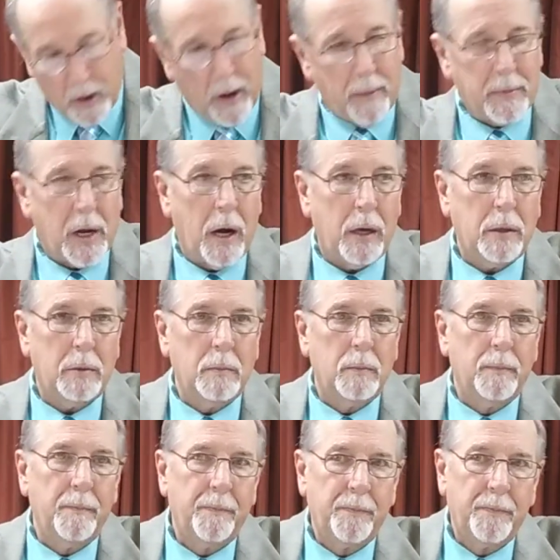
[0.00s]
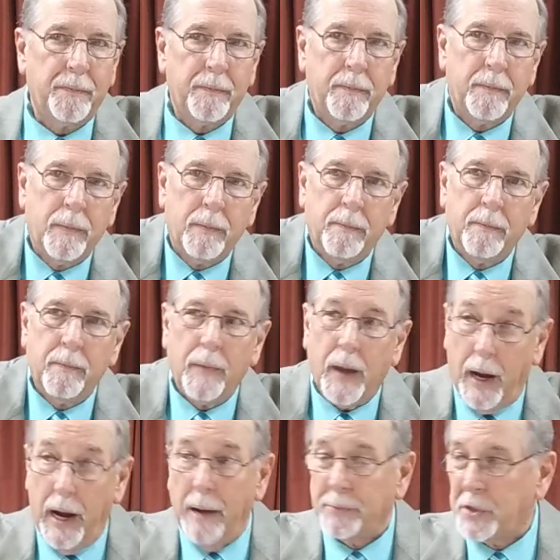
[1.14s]
No, I'm not.
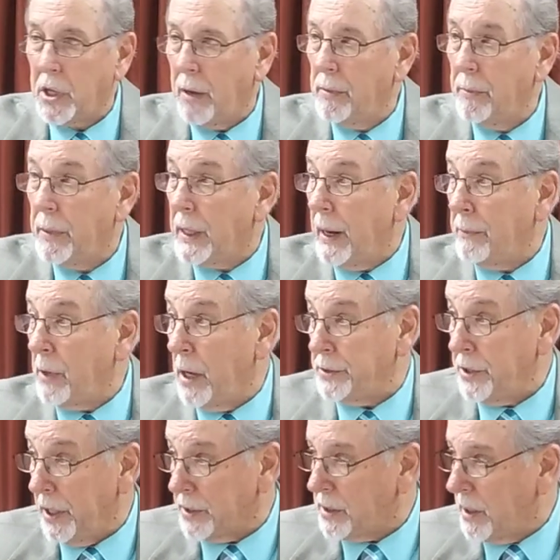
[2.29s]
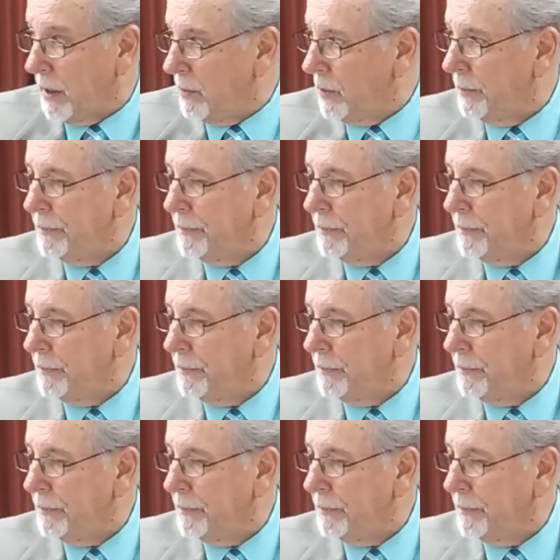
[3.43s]
I am stubborn, but I'm not just stubborn.